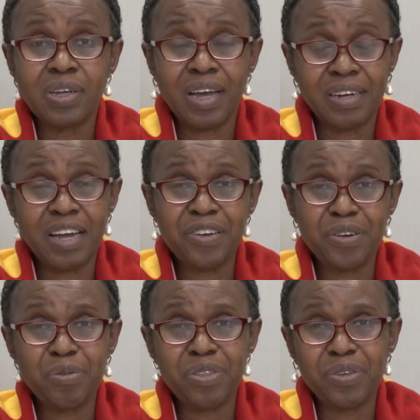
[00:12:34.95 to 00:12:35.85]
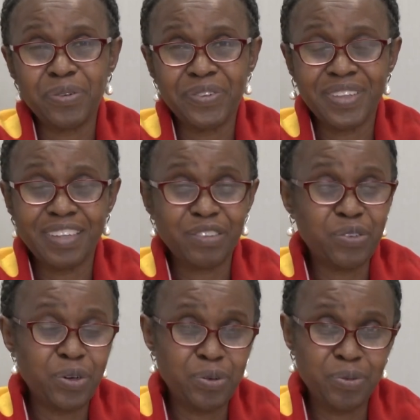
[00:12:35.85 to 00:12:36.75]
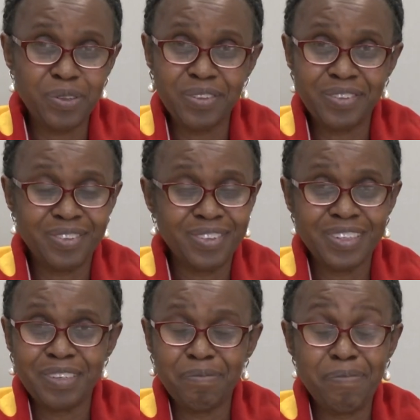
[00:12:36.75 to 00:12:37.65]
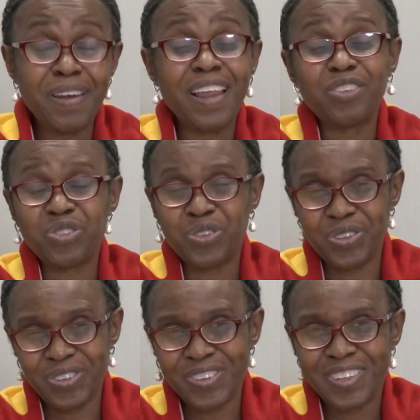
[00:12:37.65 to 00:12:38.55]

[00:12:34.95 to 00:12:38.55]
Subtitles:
and agree with you that God will bless you,